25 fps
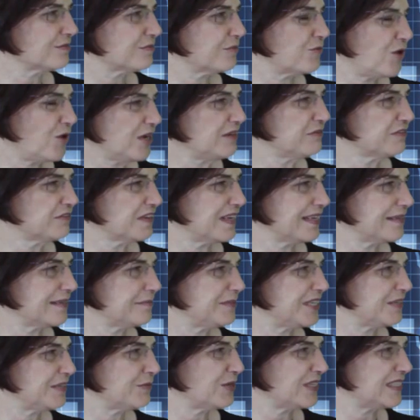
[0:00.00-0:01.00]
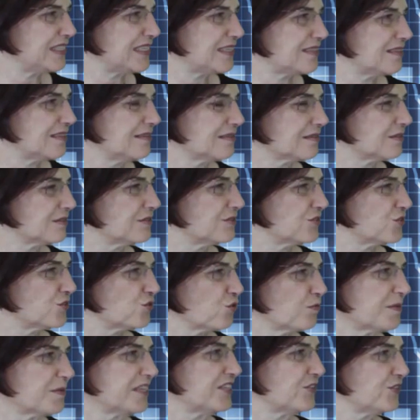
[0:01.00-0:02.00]
qualify. I mean, one doesn't
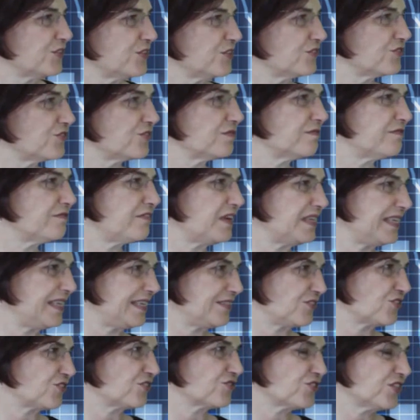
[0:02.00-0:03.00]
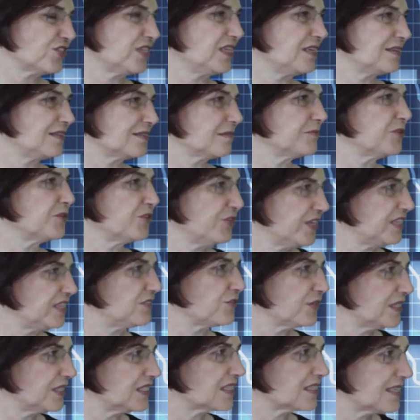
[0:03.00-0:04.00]
summa do financial journalism. You need
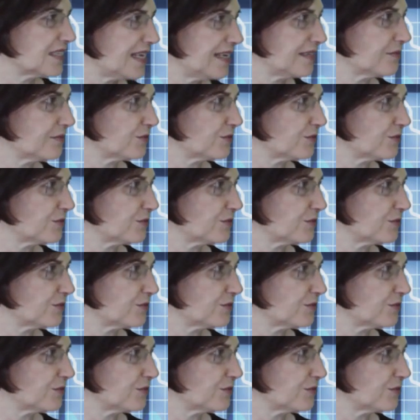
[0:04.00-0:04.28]
to understand what